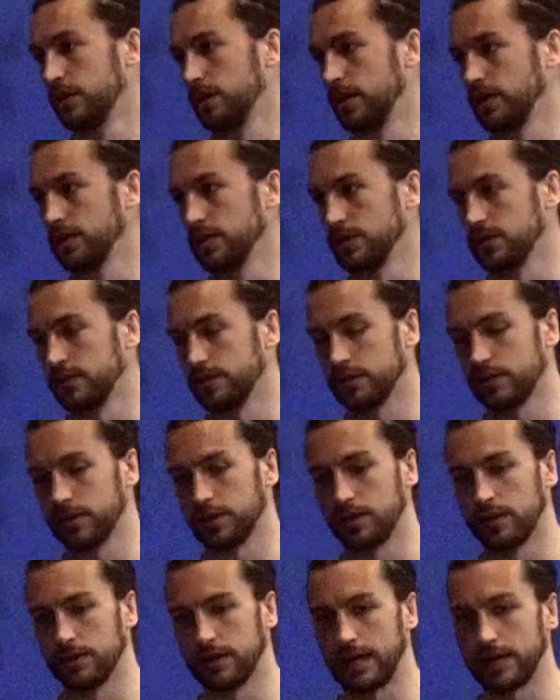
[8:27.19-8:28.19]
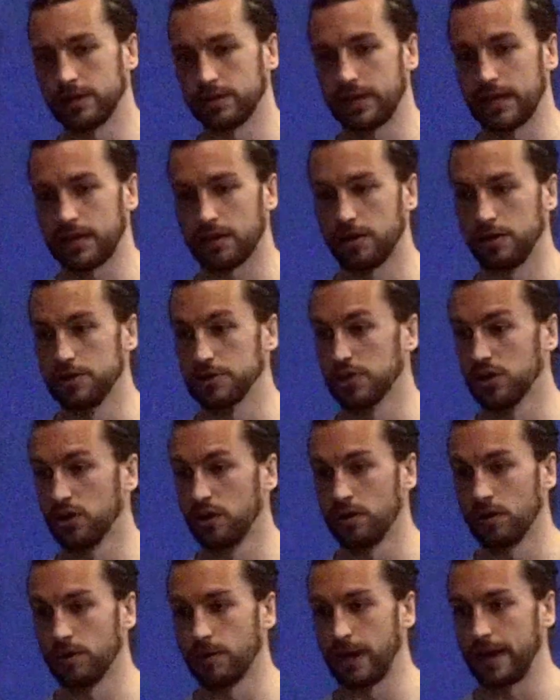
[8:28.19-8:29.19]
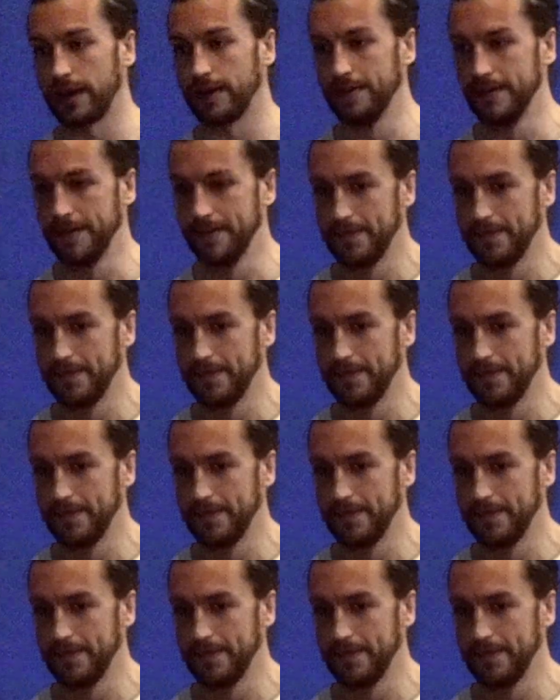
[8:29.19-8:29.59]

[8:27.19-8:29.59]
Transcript: and you know, that goes a long way.